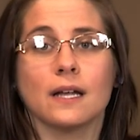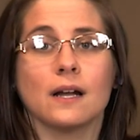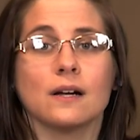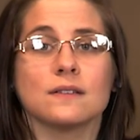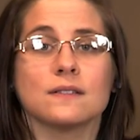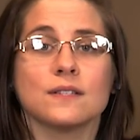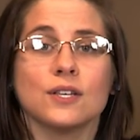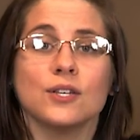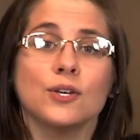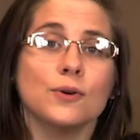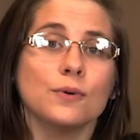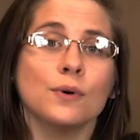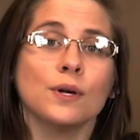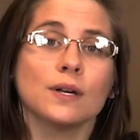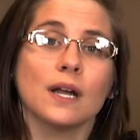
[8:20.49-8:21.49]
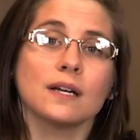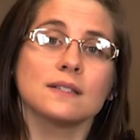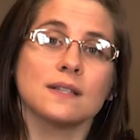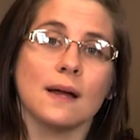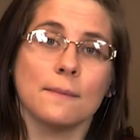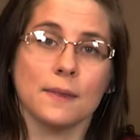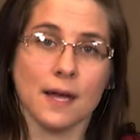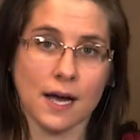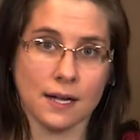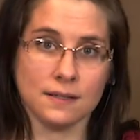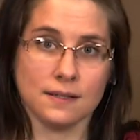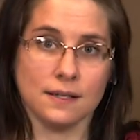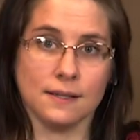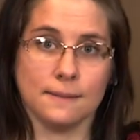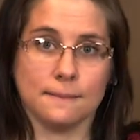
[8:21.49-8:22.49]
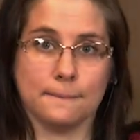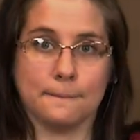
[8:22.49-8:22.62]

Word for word: and I'll see you next time in the hot seat.